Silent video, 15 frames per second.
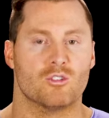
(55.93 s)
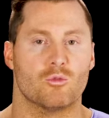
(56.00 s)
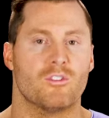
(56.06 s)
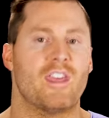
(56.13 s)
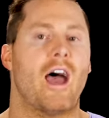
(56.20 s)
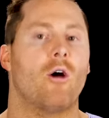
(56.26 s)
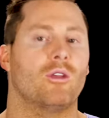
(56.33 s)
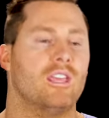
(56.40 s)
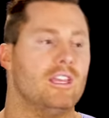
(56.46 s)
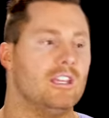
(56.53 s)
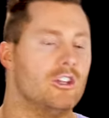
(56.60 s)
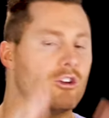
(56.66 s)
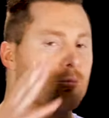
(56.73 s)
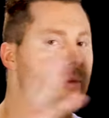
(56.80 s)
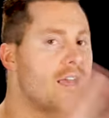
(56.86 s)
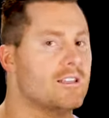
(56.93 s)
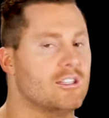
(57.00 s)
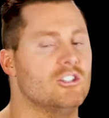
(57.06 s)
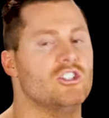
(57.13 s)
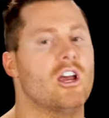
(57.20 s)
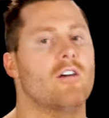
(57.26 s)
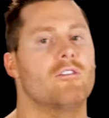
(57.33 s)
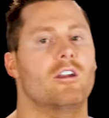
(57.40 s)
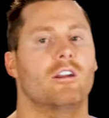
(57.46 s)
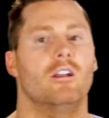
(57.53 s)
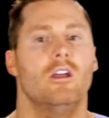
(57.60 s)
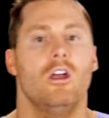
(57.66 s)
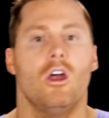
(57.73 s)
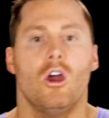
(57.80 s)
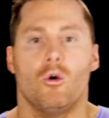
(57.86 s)
Without getting your message out there,
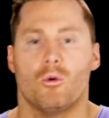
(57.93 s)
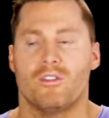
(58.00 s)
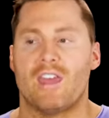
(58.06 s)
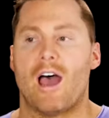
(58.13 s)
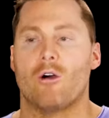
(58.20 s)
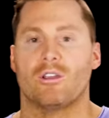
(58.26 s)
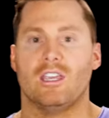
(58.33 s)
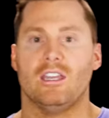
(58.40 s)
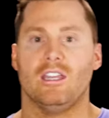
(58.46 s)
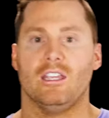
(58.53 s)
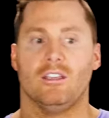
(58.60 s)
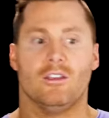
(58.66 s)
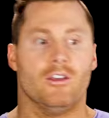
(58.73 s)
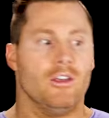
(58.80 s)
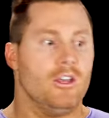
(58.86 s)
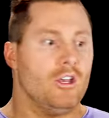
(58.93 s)
without getting